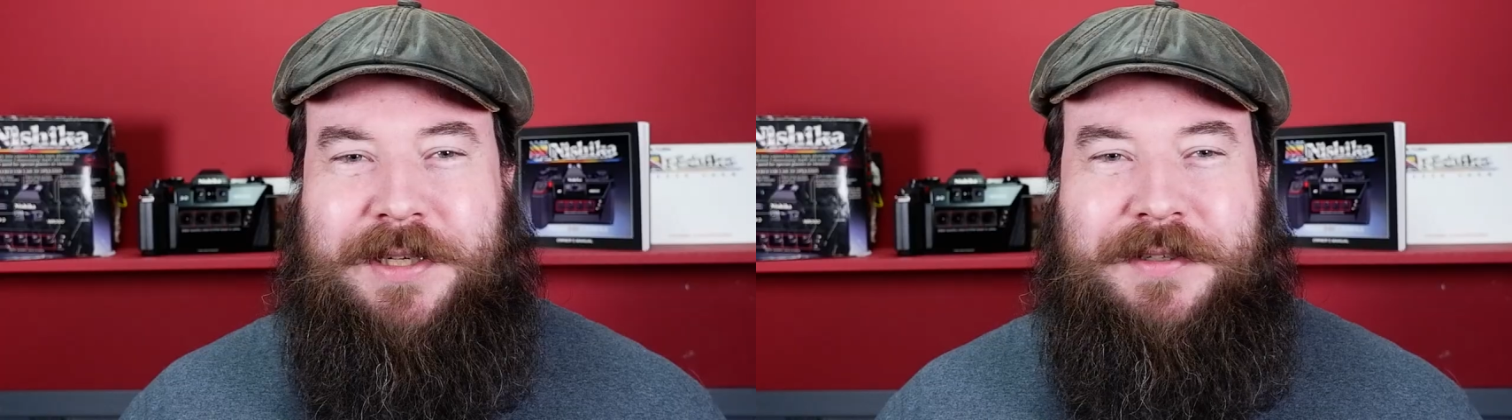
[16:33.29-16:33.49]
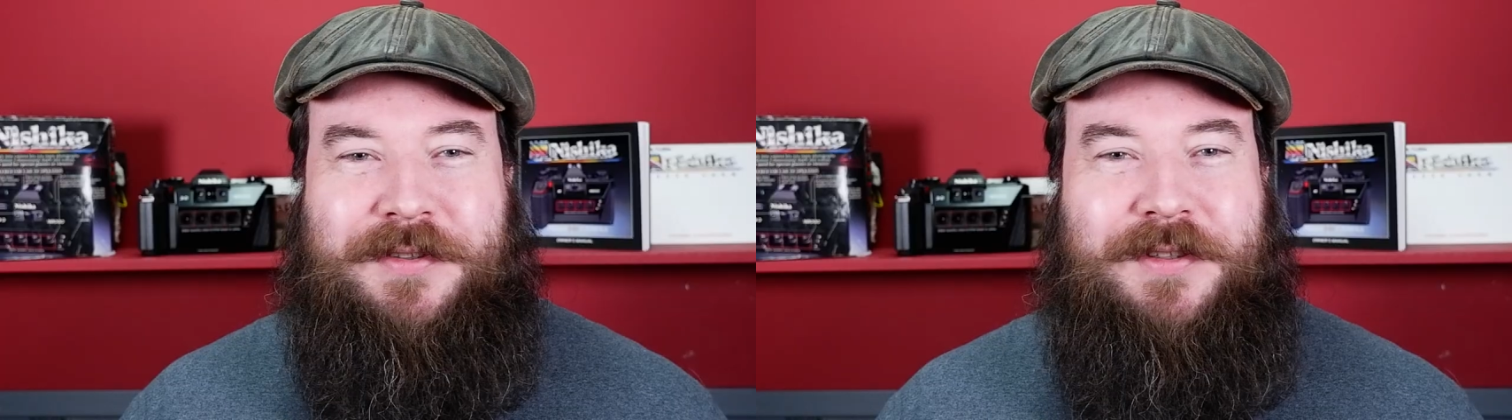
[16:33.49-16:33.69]

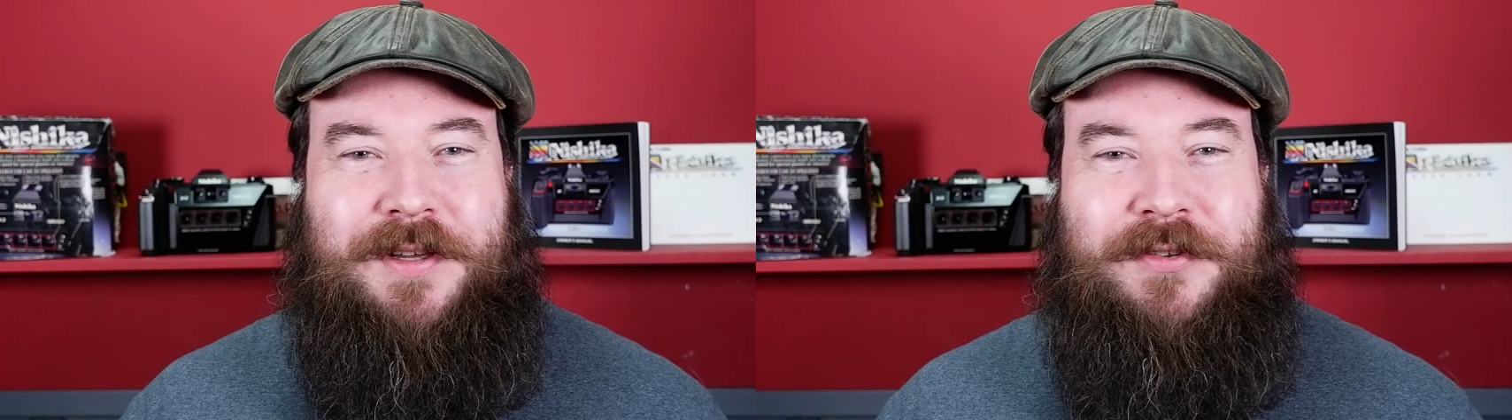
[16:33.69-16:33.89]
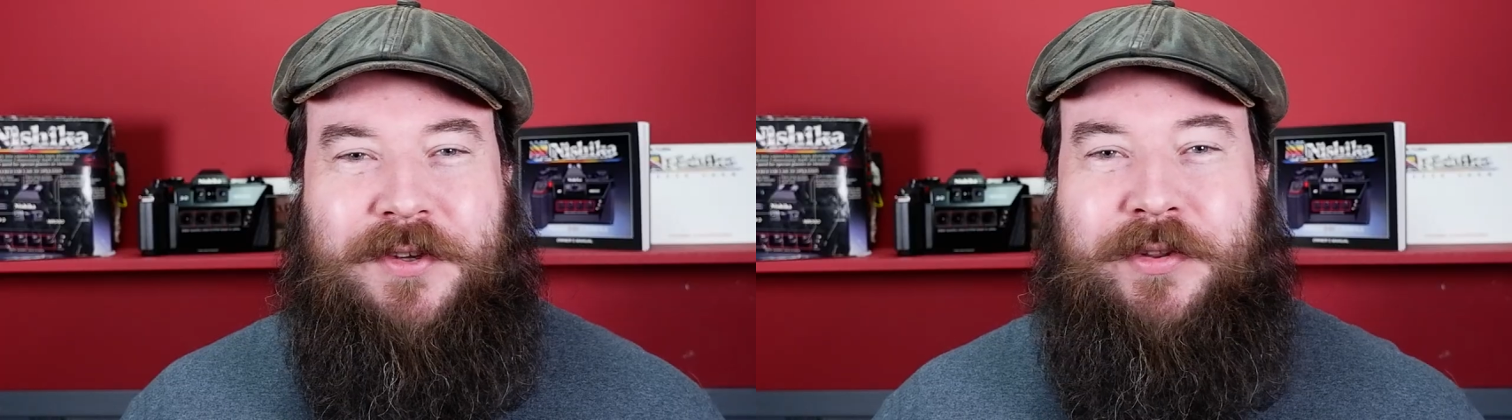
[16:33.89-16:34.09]
Until
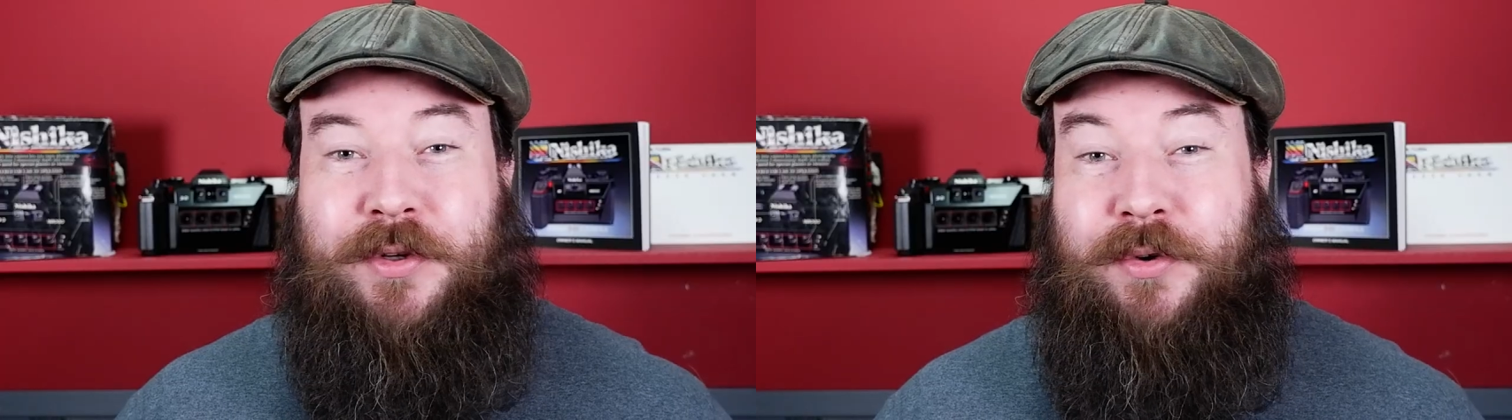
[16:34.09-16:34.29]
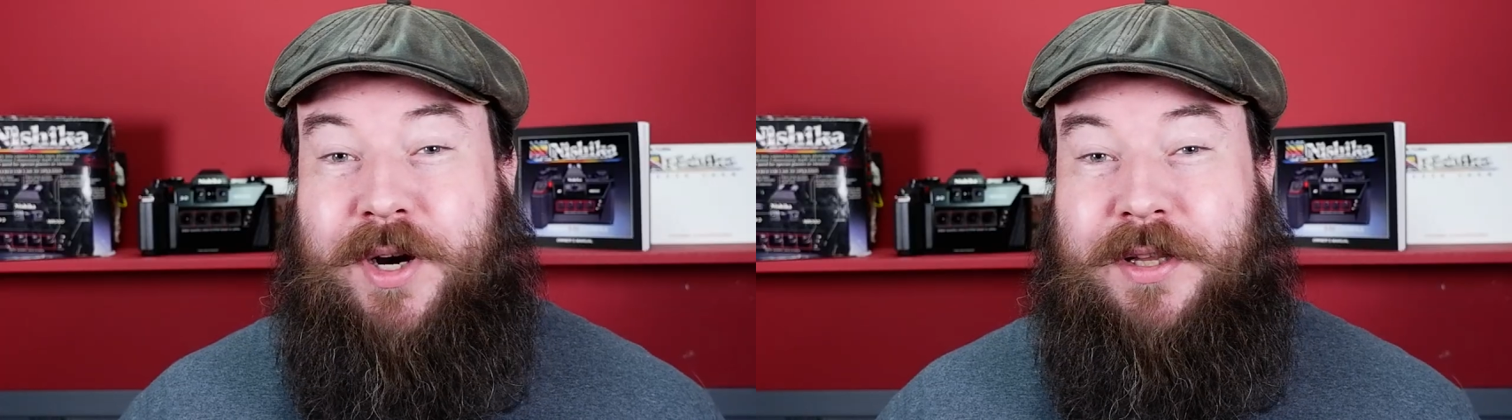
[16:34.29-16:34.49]
I saw
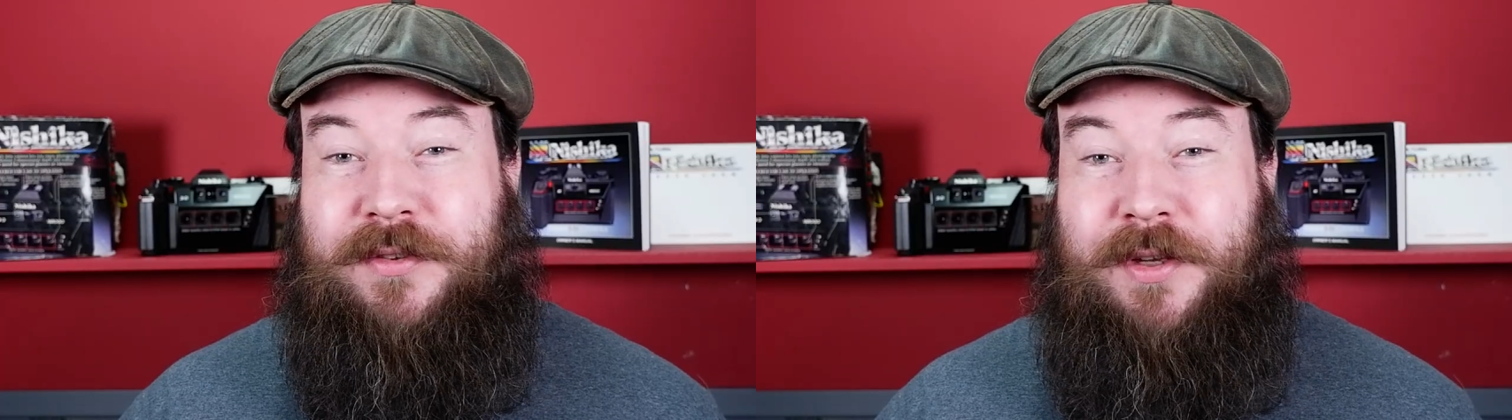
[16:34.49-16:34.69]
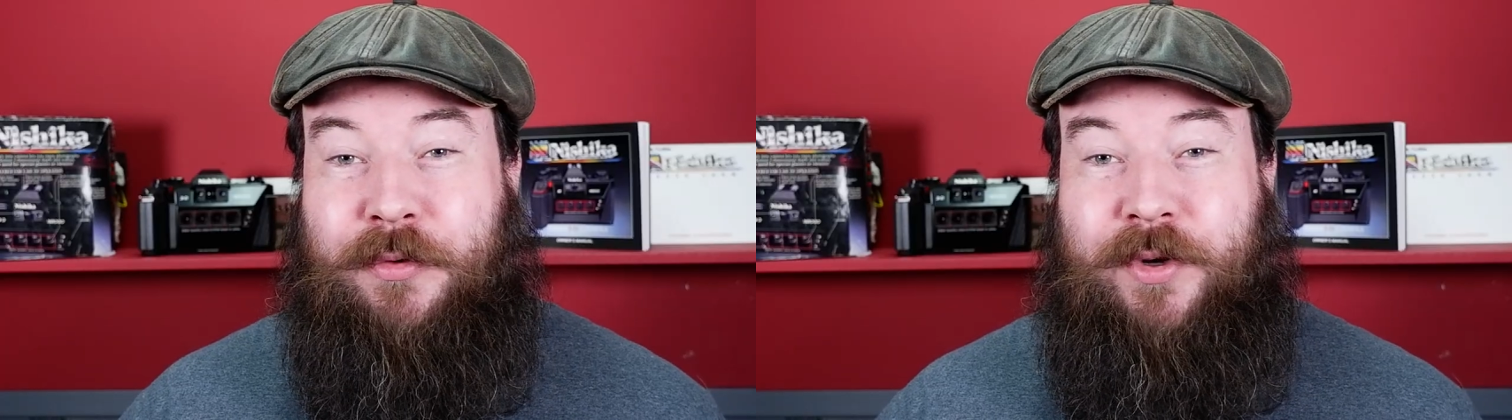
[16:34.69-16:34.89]
the
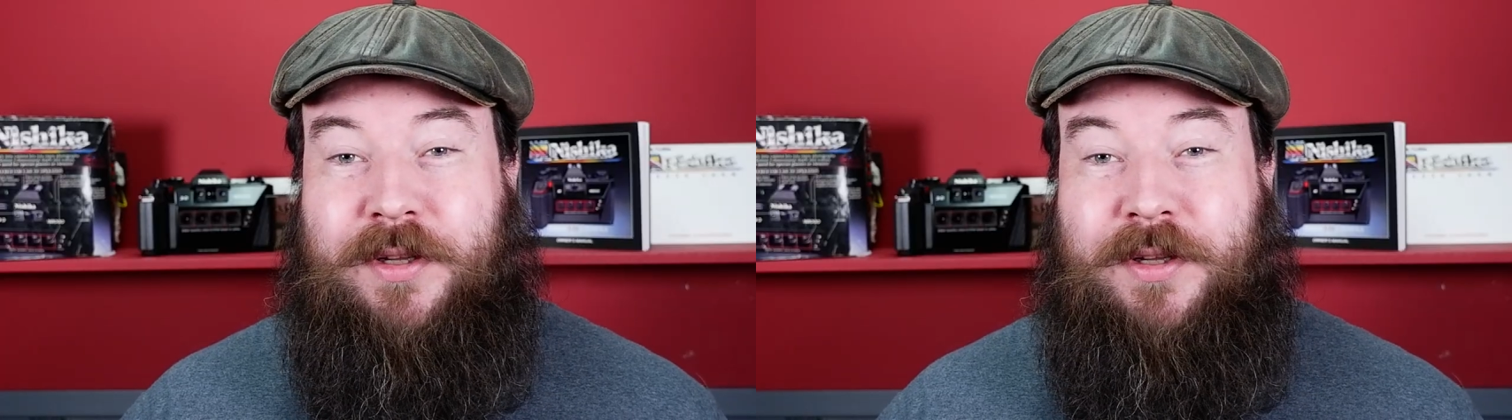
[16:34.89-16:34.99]
credits and